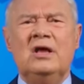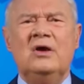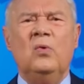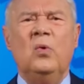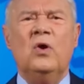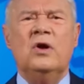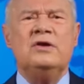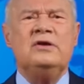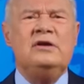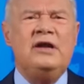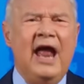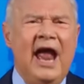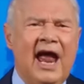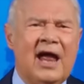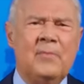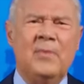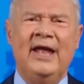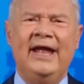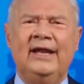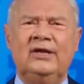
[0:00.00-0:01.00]
were
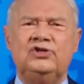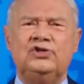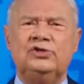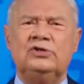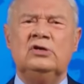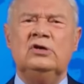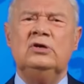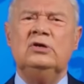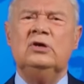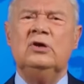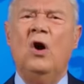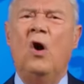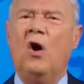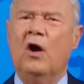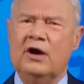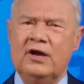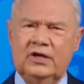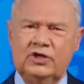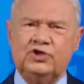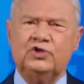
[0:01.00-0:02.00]
damaged
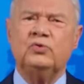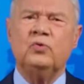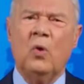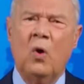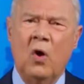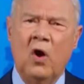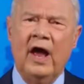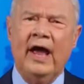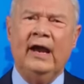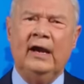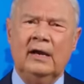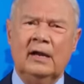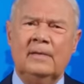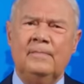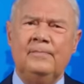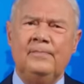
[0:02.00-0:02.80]
or destroyed.